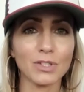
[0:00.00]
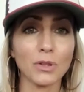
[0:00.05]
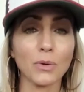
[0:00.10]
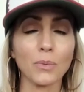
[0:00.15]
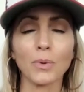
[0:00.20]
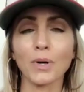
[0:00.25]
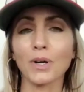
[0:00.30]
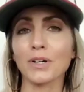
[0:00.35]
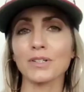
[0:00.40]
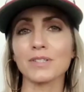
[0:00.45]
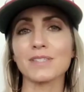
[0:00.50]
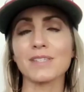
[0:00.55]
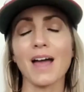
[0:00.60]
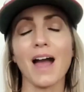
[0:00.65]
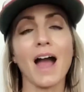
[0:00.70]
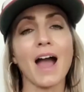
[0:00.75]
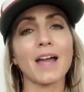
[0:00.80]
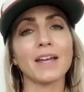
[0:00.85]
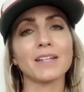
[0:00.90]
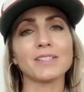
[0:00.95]
do the words
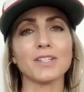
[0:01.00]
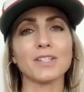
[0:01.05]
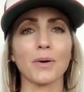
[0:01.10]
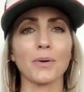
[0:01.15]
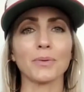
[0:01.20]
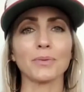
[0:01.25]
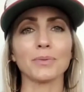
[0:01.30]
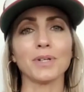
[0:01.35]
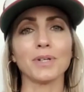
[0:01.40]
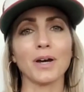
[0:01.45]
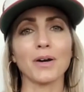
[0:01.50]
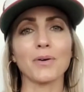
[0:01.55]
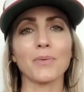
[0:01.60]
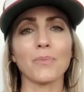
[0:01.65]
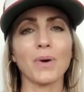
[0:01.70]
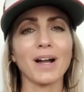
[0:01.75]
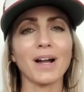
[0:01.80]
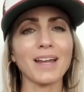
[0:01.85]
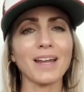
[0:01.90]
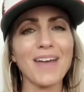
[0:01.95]
I don't know,
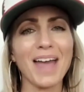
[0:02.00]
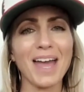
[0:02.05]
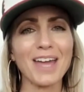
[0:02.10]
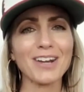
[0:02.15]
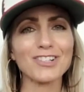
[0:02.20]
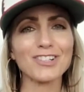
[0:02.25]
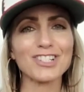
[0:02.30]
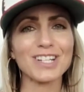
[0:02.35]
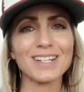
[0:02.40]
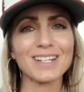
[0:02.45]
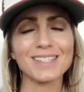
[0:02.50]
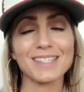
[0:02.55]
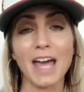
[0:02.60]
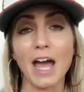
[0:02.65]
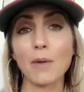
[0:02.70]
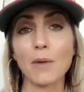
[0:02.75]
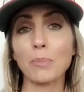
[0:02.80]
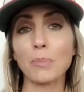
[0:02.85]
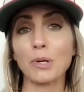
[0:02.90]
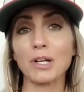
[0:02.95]
what kind of energy does
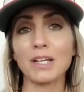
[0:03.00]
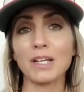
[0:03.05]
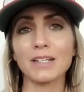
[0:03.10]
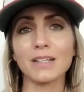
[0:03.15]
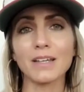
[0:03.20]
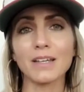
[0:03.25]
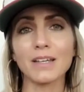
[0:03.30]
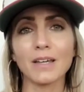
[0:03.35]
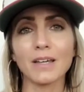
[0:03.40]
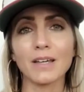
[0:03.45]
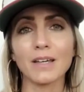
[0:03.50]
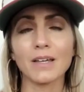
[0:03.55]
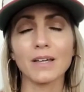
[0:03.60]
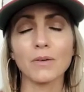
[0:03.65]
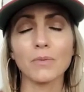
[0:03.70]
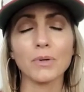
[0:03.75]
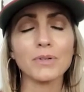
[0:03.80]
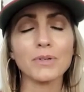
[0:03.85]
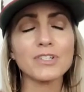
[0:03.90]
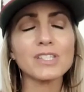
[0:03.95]
that breed?
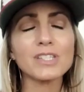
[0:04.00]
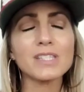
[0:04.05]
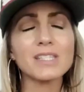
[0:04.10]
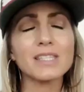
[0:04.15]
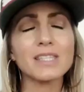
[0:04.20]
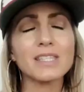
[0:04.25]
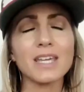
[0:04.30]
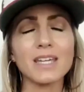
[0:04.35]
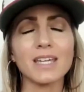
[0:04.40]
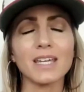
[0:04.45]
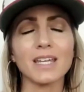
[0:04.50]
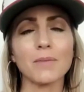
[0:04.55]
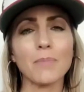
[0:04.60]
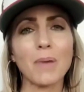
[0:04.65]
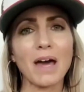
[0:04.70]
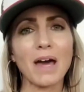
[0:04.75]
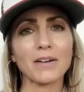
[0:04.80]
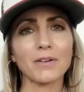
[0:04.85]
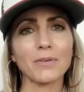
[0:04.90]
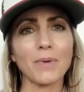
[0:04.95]
When we're just thinking
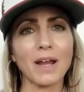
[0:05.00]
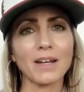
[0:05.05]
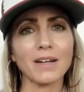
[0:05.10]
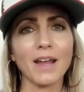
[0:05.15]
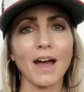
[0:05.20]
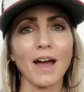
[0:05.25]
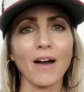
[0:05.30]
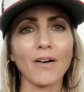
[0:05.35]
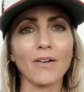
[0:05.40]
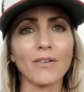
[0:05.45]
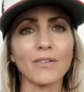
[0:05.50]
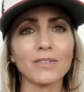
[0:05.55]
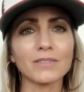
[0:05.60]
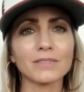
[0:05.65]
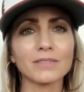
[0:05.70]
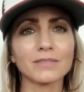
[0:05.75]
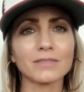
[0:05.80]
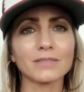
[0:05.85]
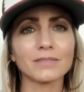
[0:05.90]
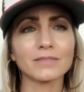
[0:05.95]
about it right now,
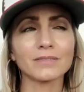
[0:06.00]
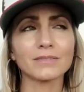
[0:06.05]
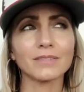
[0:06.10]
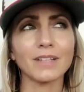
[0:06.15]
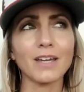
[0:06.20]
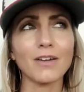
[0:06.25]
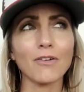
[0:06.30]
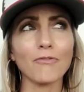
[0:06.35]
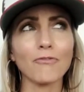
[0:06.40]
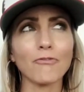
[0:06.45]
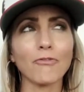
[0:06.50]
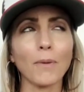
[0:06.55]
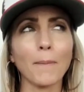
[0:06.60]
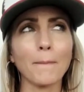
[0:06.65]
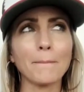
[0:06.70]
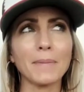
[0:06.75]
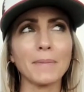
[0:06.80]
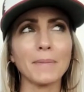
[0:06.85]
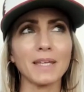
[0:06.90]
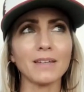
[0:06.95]
like for
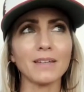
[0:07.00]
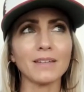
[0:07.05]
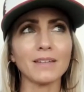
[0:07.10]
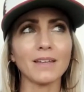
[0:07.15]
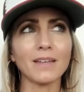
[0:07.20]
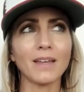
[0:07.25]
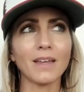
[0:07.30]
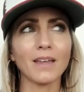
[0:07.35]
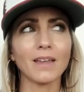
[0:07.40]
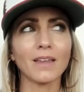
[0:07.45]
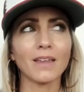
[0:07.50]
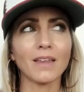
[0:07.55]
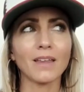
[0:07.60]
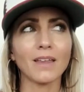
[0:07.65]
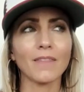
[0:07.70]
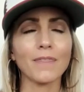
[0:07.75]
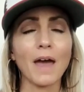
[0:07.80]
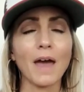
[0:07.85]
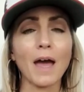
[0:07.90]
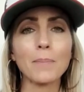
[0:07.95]
me,
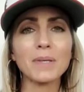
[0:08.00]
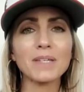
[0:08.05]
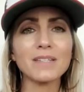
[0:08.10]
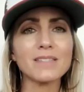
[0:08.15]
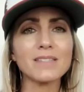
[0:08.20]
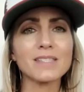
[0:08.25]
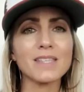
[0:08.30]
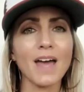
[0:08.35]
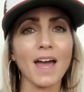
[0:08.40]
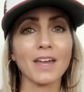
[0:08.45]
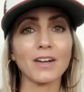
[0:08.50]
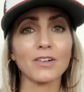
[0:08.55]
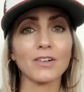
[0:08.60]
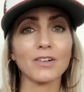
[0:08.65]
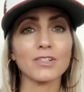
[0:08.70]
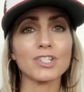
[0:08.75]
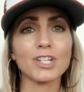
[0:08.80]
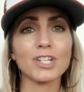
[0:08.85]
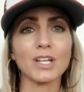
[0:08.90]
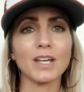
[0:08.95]
that builds the
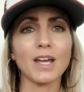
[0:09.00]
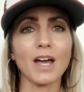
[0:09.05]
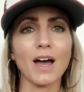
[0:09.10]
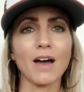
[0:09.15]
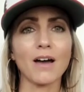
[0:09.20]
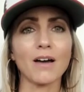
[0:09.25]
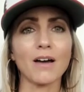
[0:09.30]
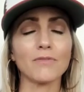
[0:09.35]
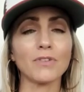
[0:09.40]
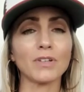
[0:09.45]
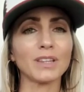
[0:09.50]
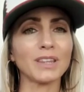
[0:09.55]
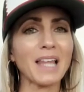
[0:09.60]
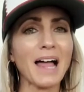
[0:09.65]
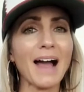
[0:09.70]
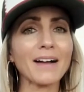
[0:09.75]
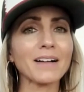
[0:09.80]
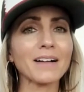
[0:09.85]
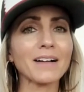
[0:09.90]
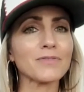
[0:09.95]
energy of
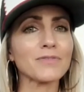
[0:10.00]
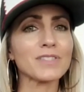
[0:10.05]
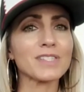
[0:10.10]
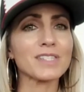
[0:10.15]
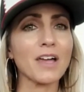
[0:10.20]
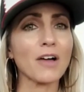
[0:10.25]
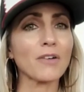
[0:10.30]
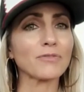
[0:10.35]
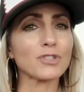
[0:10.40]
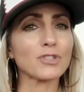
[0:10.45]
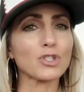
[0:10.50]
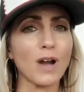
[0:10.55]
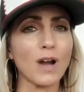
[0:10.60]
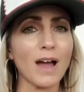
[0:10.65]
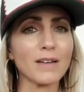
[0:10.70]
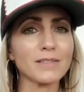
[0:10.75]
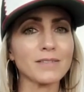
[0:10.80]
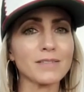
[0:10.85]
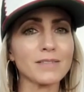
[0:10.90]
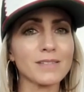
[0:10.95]
lack of self
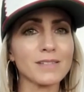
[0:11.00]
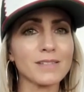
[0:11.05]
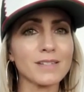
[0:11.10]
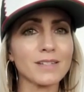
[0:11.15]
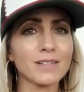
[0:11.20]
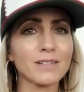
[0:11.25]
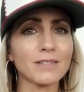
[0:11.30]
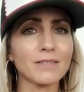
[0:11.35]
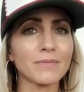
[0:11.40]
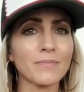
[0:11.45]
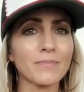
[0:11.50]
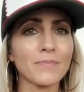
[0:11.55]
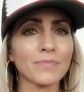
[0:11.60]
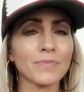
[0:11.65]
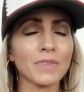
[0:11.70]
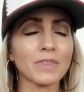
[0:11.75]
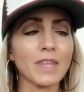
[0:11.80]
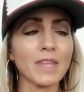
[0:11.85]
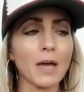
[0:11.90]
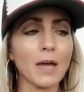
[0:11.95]
trust.
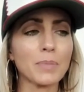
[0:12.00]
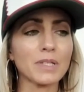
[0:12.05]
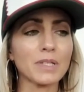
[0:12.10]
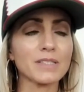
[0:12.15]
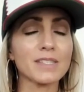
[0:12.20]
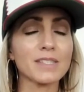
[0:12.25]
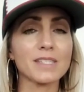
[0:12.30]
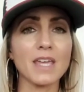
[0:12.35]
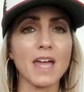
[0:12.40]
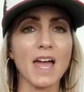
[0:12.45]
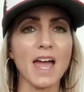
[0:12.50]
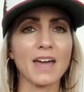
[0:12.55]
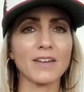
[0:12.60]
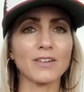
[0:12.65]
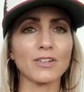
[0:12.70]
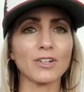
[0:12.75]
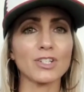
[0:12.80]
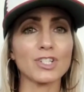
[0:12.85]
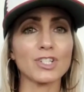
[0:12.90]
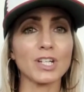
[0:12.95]
That builds the
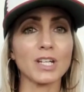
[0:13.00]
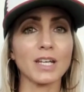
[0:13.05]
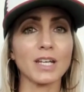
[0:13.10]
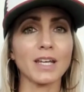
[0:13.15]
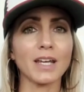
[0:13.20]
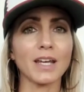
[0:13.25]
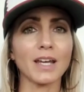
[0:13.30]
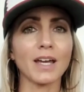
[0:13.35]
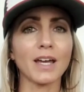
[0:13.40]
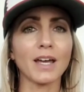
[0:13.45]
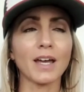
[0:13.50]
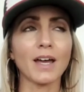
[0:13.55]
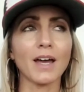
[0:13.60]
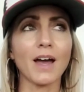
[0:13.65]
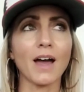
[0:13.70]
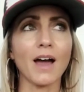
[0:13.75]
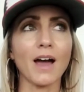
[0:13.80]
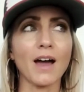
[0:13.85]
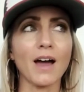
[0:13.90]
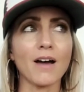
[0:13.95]
energy
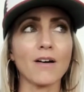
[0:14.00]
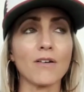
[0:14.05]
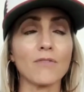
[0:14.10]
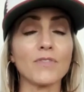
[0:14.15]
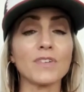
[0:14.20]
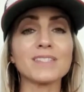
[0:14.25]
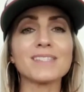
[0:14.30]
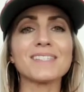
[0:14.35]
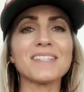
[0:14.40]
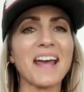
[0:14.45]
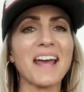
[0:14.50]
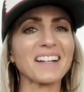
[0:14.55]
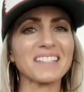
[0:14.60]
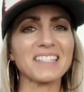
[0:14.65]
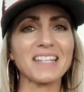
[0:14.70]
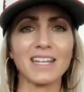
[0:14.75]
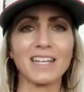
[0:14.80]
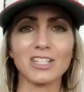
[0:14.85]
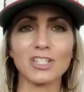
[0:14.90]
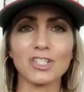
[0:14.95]
of
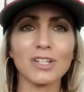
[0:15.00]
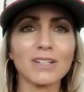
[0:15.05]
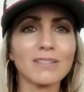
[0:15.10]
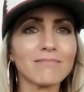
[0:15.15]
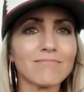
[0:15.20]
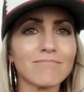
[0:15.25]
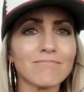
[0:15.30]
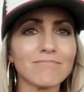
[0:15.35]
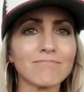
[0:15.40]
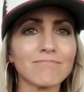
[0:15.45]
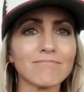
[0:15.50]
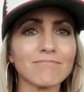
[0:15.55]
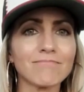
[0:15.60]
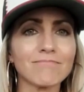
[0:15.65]
stagnation,